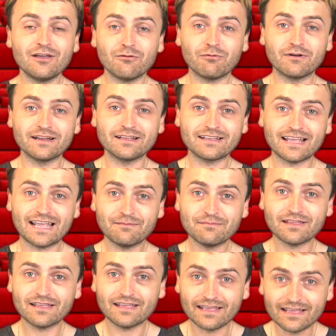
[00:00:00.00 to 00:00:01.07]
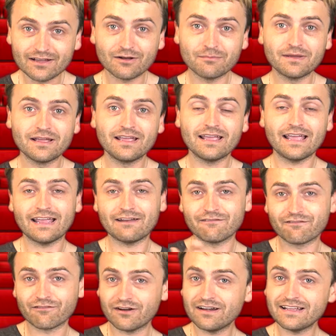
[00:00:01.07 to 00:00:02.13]
when it came to him and
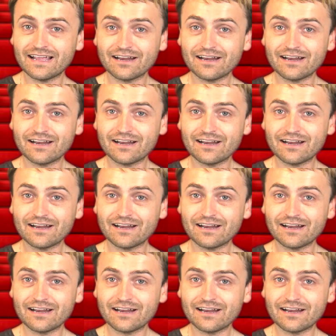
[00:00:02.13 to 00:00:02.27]
Freddy